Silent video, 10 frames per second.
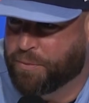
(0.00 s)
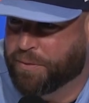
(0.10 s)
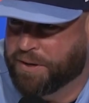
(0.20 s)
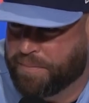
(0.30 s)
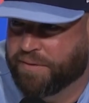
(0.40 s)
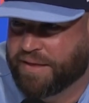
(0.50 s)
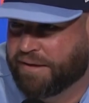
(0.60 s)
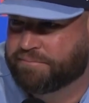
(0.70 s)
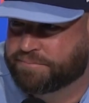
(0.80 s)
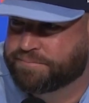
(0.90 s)
worry about
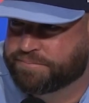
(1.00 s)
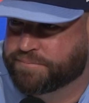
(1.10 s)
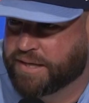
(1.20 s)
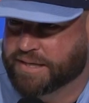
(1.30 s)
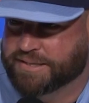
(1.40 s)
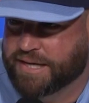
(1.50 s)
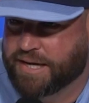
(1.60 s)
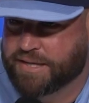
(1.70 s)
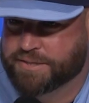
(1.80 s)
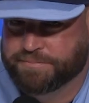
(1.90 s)
that the next 10
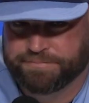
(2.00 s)
days.